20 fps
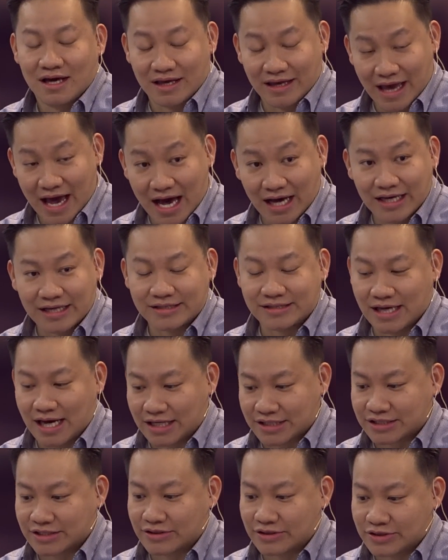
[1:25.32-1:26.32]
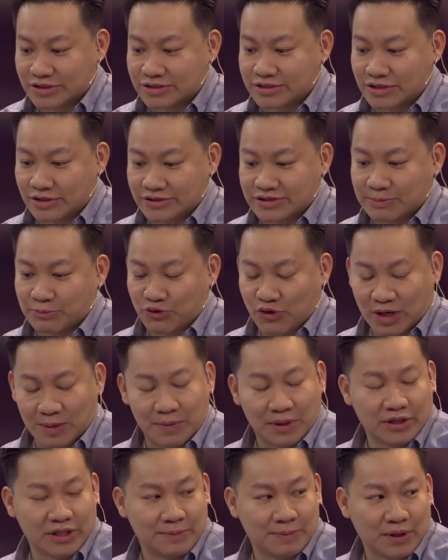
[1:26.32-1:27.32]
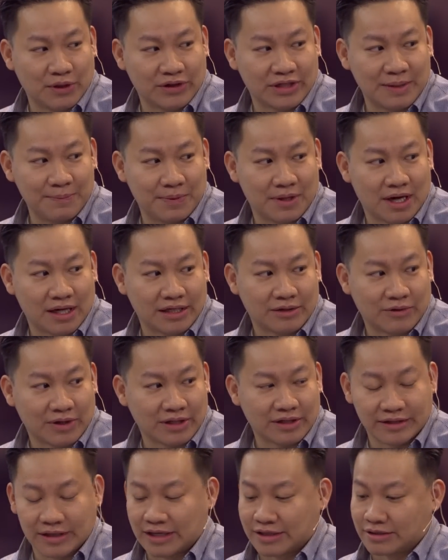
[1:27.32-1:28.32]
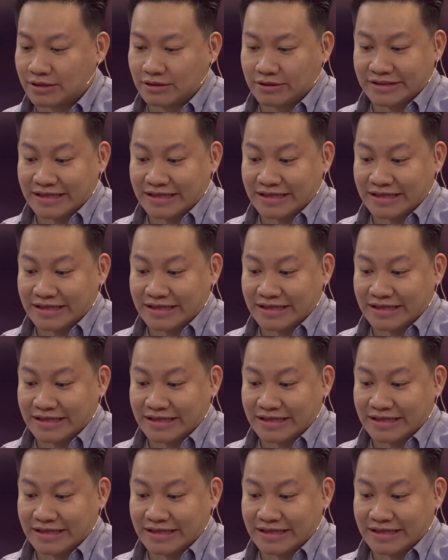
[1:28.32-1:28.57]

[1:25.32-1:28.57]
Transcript: Yeah, it's actually there's there's some credibility building up behind it, right? Yeah.